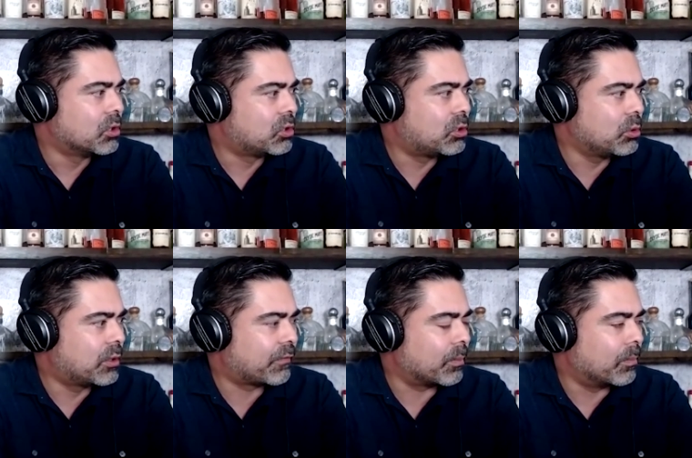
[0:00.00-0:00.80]
two
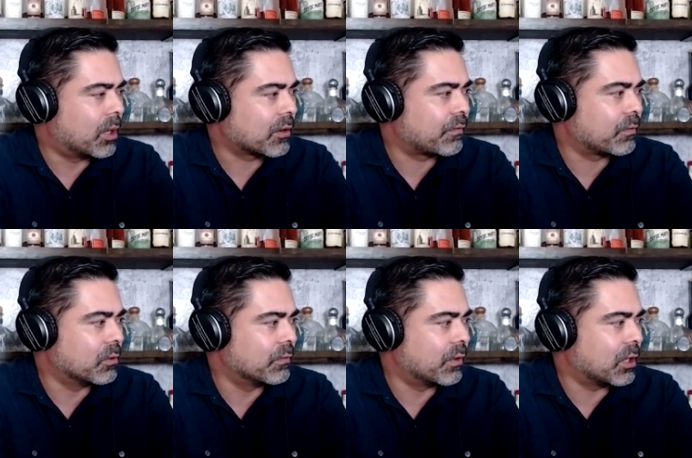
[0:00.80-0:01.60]
different monk
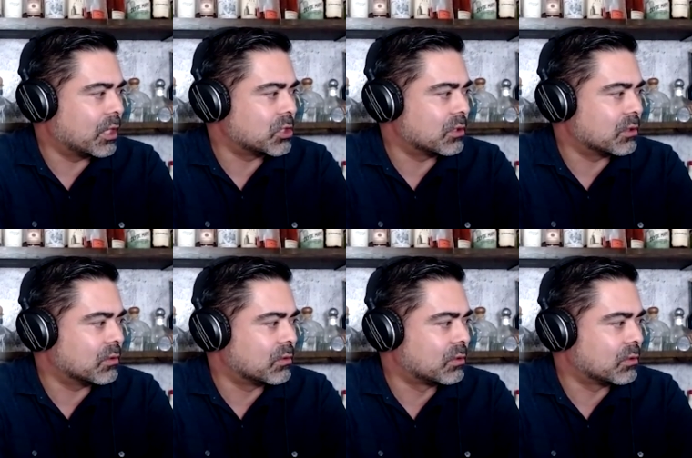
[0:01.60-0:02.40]
fruit
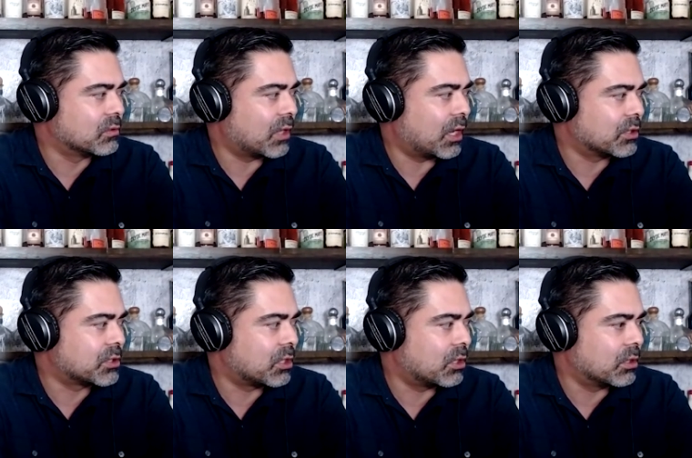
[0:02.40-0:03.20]
variations,
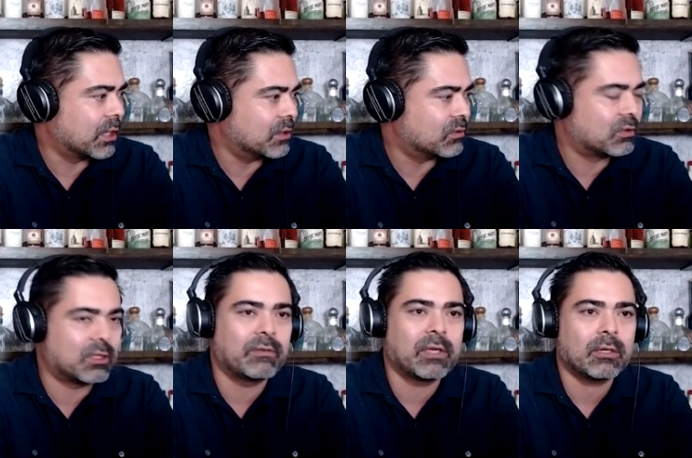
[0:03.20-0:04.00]
xylitol and
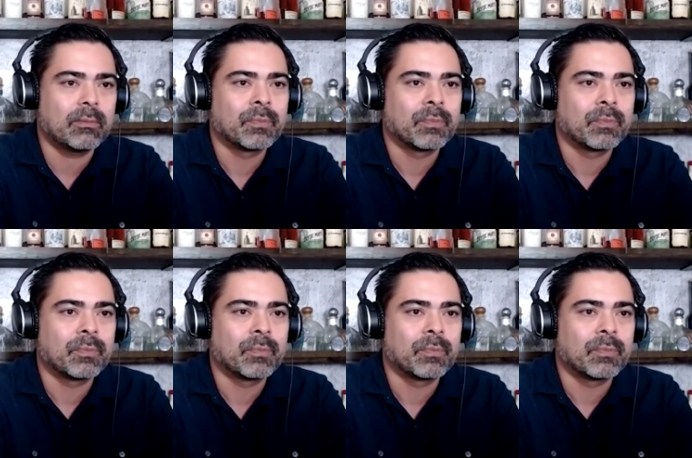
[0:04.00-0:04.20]
stevia.